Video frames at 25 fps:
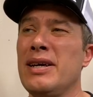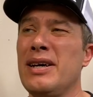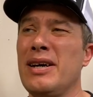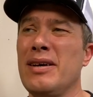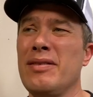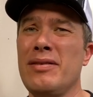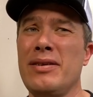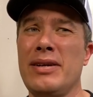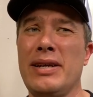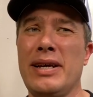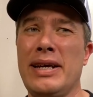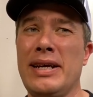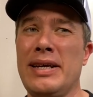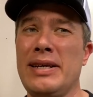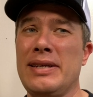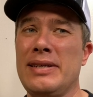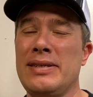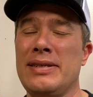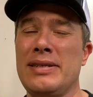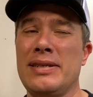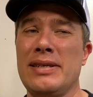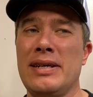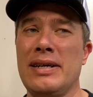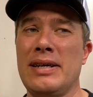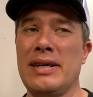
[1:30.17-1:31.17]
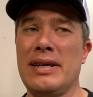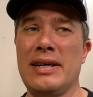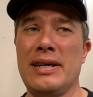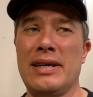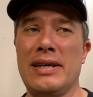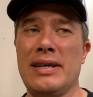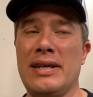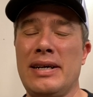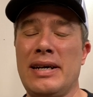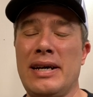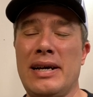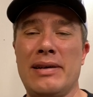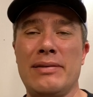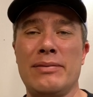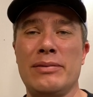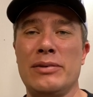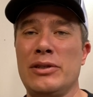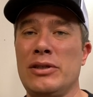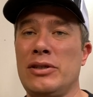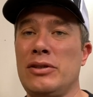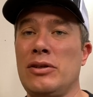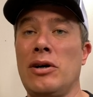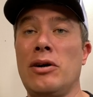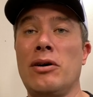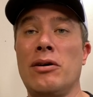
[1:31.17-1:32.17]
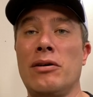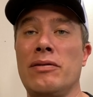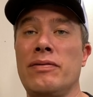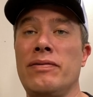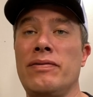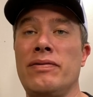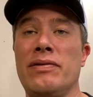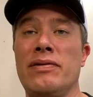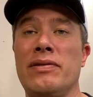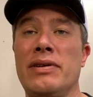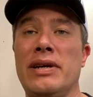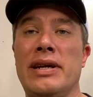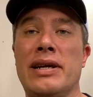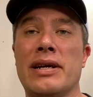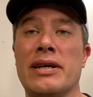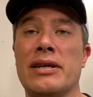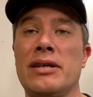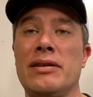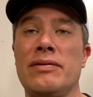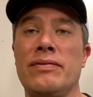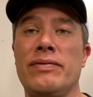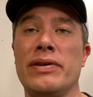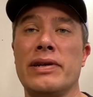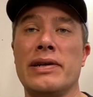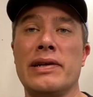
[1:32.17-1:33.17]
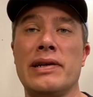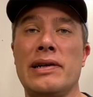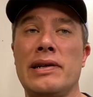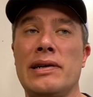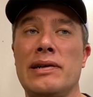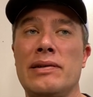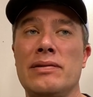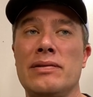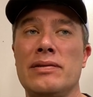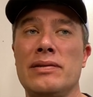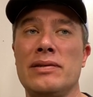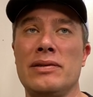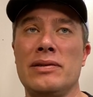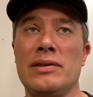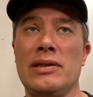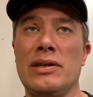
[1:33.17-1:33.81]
Other days I was just off and I couldn't figure out,